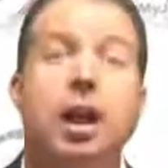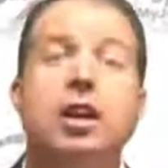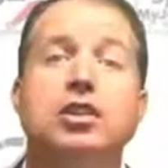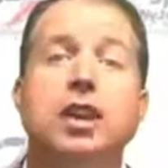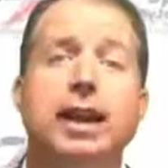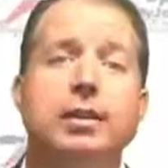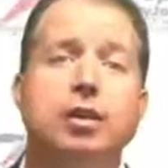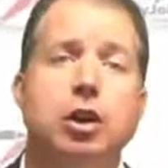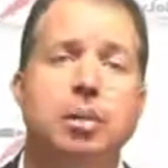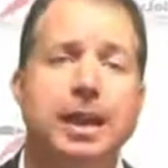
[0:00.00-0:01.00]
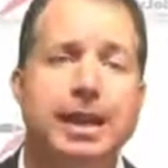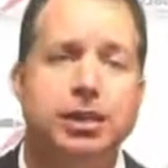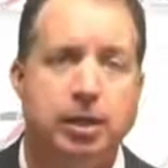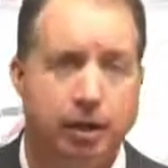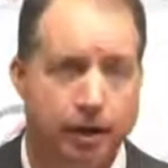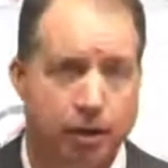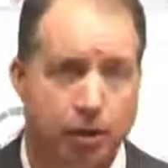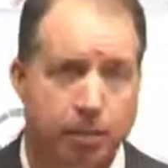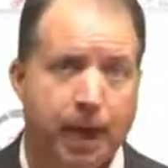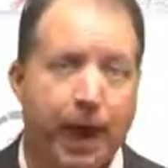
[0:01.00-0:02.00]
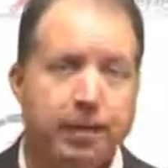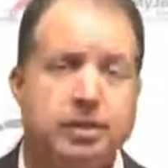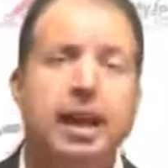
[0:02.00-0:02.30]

She had a termination in her past,